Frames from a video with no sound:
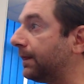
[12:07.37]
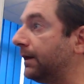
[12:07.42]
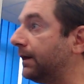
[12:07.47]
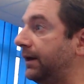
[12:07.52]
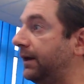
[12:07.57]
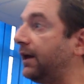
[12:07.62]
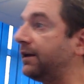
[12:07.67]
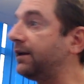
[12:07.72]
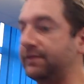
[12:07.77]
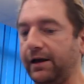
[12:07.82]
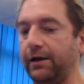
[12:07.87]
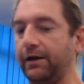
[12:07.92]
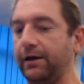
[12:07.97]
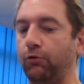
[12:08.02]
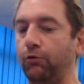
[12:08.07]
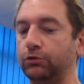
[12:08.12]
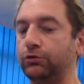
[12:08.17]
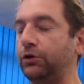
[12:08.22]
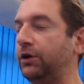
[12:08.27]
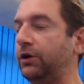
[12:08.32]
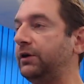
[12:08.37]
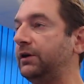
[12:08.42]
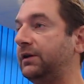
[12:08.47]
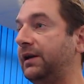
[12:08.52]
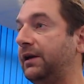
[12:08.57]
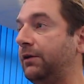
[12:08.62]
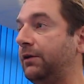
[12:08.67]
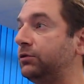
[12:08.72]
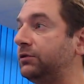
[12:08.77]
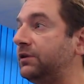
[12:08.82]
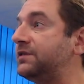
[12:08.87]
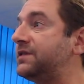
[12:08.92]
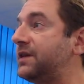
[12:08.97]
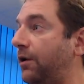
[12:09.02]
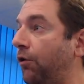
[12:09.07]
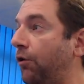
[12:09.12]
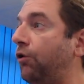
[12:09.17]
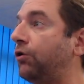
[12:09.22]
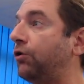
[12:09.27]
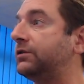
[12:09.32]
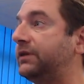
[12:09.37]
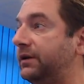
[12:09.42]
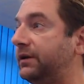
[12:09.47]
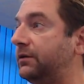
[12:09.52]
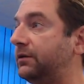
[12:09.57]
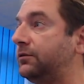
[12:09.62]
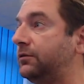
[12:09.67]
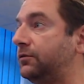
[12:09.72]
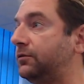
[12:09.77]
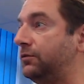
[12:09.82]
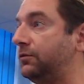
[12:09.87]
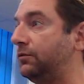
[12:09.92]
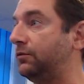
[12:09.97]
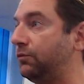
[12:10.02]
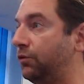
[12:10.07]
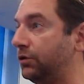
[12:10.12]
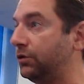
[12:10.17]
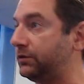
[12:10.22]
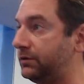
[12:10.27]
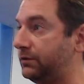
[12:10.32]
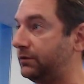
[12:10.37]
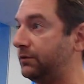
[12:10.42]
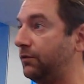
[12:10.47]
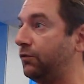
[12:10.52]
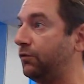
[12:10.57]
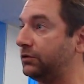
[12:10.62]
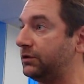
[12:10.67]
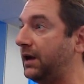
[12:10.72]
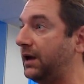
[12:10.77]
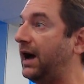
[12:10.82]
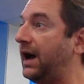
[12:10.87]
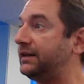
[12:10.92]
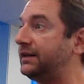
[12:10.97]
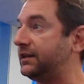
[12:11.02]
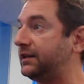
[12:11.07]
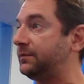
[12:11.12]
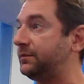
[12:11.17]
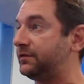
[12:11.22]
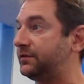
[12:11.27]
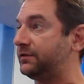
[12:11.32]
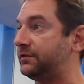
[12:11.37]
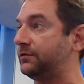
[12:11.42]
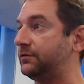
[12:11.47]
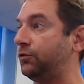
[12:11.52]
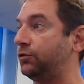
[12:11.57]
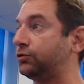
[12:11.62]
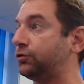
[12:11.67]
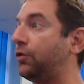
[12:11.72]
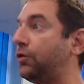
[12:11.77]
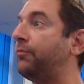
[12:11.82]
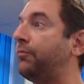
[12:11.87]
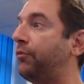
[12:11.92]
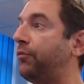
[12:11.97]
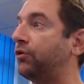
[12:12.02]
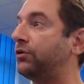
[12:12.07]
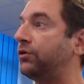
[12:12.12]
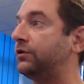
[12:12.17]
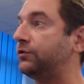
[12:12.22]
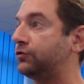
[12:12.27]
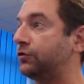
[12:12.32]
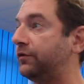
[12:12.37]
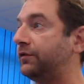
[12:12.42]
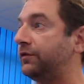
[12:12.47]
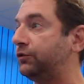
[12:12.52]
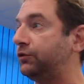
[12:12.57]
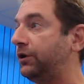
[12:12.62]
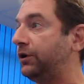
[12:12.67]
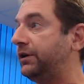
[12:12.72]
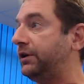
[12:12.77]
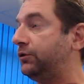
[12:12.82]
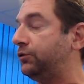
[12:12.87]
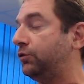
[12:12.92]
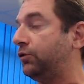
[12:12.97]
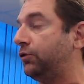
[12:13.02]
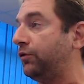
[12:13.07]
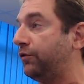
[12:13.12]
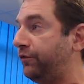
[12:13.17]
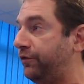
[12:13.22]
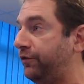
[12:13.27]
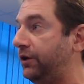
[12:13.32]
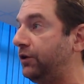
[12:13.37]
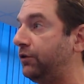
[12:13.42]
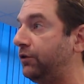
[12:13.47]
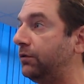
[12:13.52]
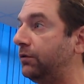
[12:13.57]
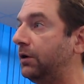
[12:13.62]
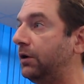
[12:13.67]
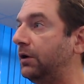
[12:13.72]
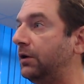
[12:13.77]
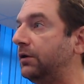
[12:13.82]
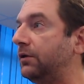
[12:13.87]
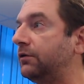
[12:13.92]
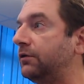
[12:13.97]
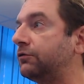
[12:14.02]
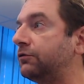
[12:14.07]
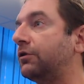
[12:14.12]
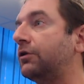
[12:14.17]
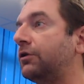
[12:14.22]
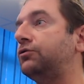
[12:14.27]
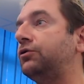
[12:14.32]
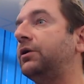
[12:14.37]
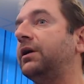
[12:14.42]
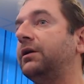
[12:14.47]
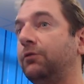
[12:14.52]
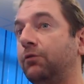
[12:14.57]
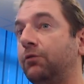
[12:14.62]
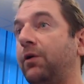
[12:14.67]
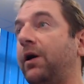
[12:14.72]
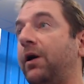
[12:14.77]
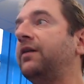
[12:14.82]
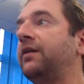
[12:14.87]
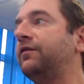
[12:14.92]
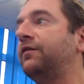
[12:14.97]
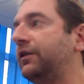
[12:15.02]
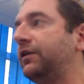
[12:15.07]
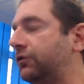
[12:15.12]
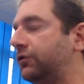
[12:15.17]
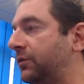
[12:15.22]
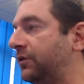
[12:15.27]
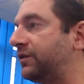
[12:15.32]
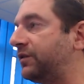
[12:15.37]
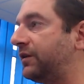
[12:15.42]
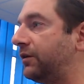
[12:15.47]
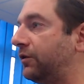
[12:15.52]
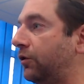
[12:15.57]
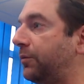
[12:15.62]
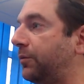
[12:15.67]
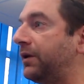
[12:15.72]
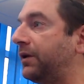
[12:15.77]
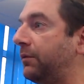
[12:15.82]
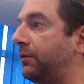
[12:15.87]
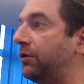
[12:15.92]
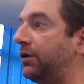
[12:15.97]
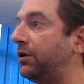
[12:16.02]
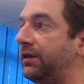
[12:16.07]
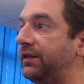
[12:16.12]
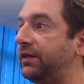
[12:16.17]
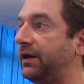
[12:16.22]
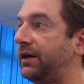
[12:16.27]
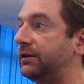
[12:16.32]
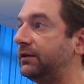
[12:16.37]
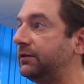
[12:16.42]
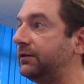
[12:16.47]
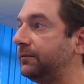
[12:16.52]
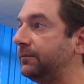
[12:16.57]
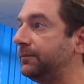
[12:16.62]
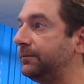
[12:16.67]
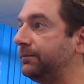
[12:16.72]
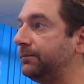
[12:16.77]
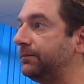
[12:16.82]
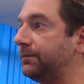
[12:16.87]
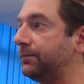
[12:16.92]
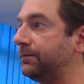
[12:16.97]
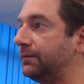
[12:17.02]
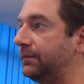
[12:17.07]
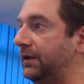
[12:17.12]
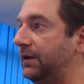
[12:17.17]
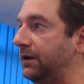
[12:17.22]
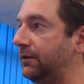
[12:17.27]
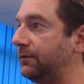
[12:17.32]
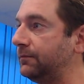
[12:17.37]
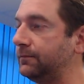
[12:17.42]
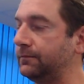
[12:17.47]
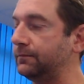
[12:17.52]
Yes, like what do you need? Like what is the order? What items, what components of it do you need to configure so that you can run a virtual machine in OpenNebula in the end? Yeah.